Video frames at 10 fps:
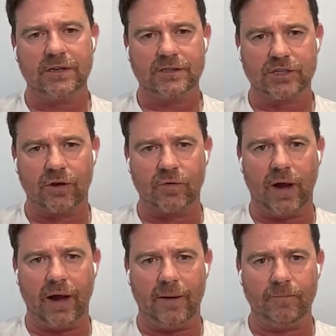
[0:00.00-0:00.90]
So
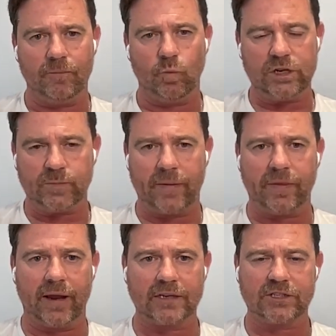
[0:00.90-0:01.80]
um, we spent
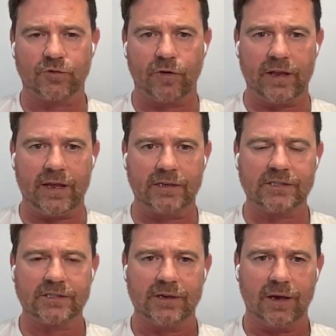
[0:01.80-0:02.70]
the next three
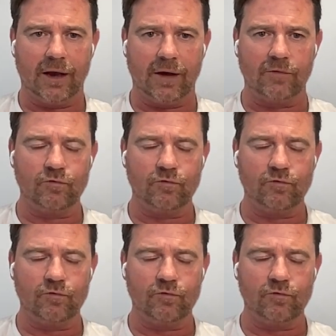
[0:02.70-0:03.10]
years uh,